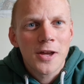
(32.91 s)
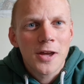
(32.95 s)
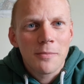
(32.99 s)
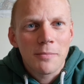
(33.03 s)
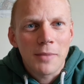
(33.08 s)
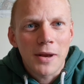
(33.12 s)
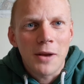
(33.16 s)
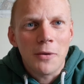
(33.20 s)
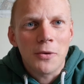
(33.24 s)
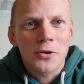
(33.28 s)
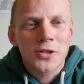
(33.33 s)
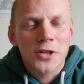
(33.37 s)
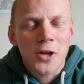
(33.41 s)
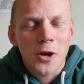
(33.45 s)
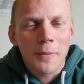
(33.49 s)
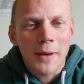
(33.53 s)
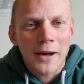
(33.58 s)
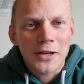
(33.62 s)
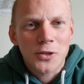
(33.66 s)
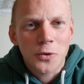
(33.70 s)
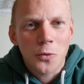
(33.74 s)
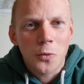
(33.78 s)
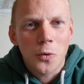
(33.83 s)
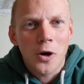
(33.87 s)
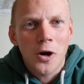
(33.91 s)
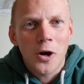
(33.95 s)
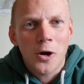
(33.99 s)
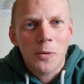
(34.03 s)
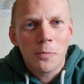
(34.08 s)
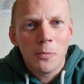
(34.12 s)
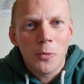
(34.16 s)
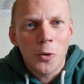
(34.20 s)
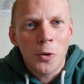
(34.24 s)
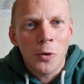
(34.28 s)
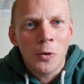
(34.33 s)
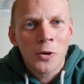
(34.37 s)
been able to go back to work
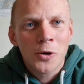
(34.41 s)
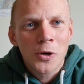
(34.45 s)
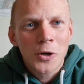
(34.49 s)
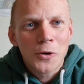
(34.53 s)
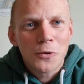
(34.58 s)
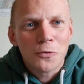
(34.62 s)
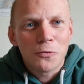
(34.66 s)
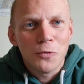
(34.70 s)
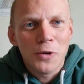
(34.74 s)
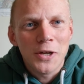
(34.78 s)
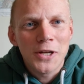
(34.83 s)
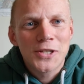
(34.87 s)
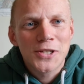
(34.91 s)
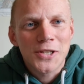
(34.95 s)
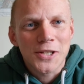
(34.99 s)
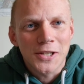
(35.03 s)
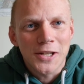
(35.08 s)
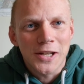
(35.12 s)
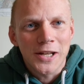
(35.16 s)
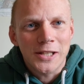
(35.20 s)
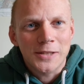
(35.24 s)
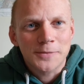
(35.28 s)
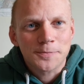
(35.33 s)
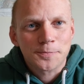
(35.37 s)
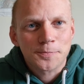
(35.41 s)
more recently.